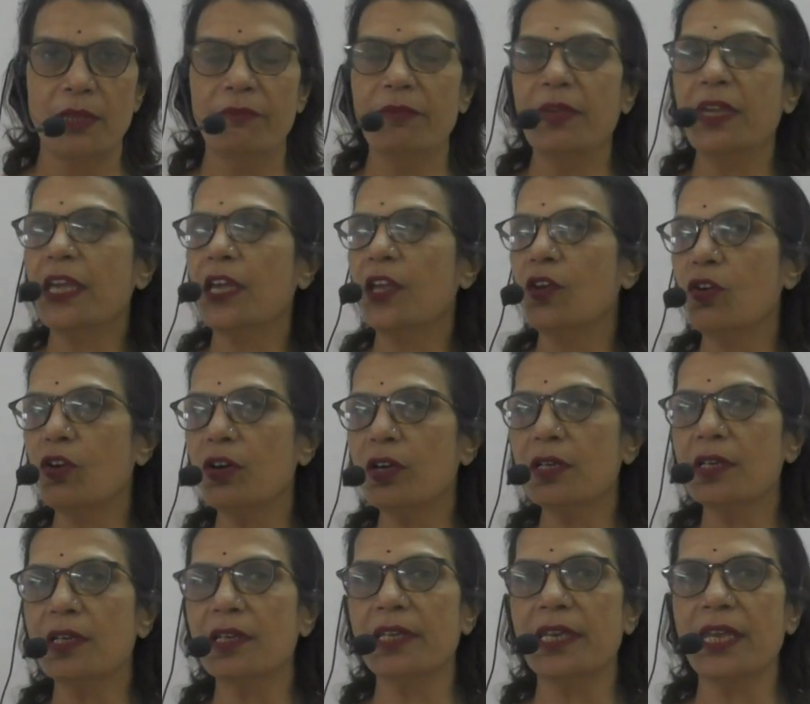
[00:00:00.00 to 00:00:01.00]
We
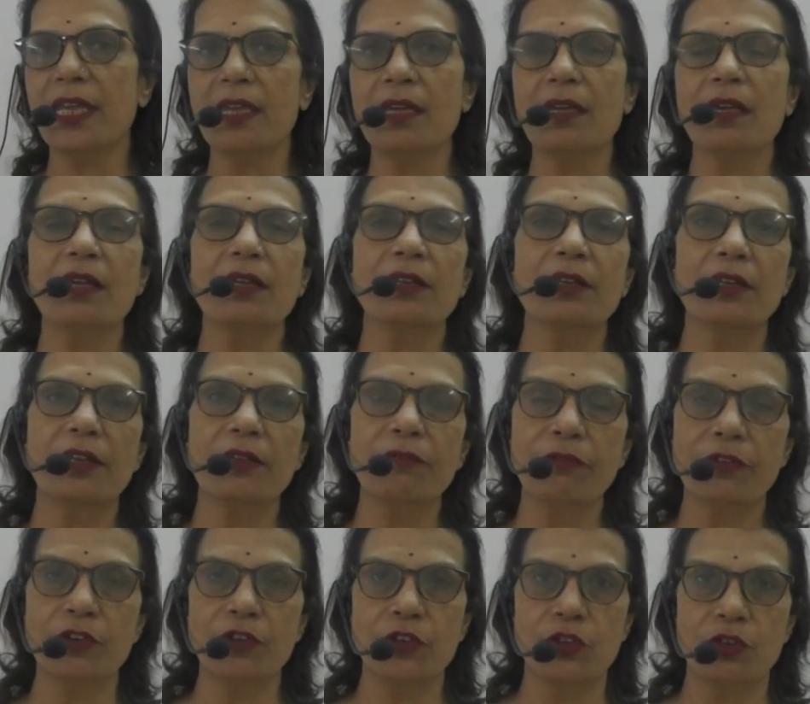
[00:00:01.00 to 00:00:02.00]
cannot take
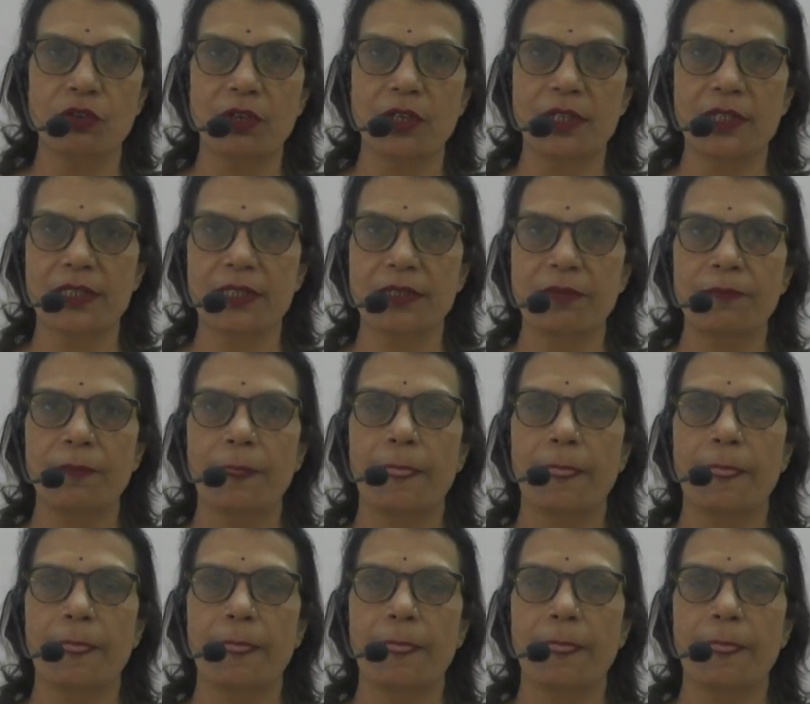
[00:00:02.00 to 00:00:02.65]
different units.